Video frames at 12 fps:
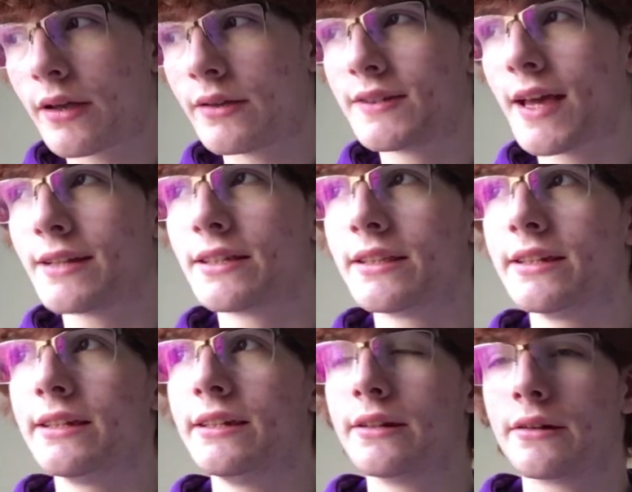z to
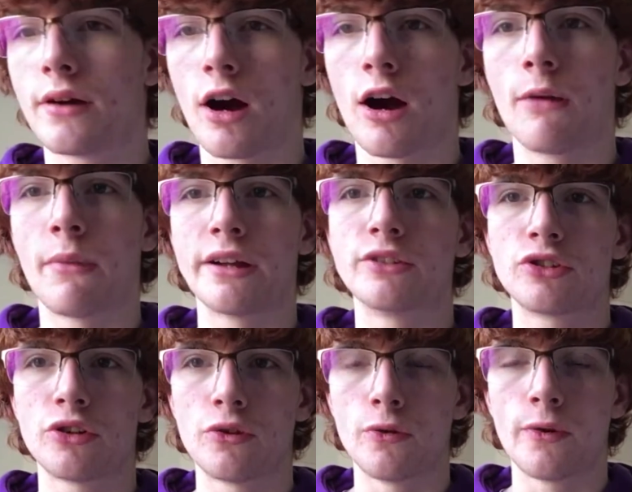the r minus
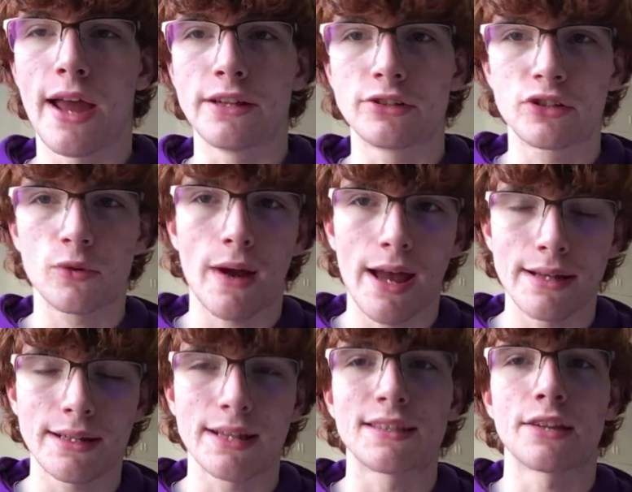2 h
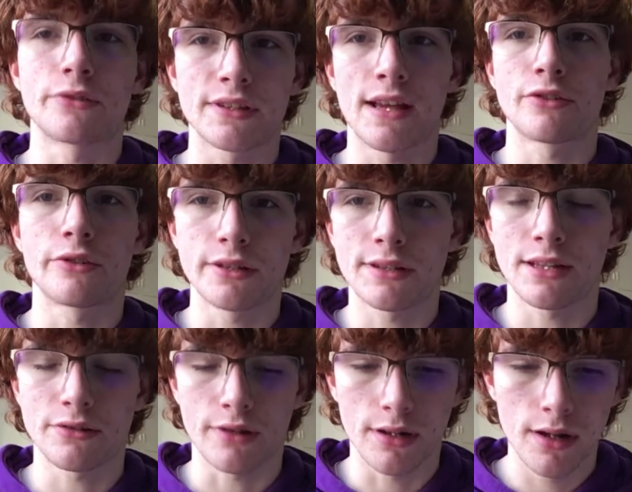squared, etc., etc.,
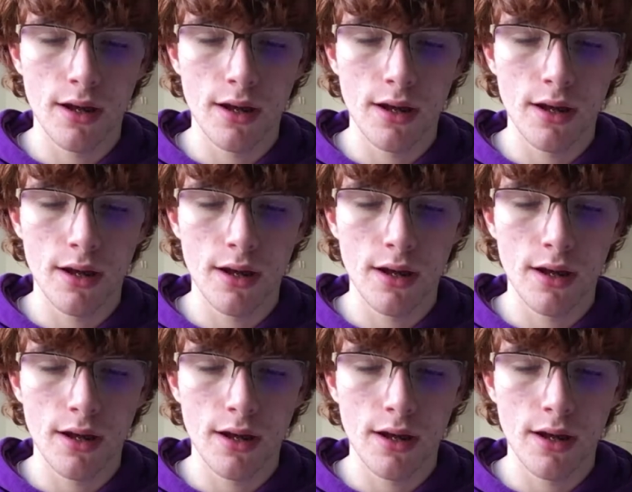etc.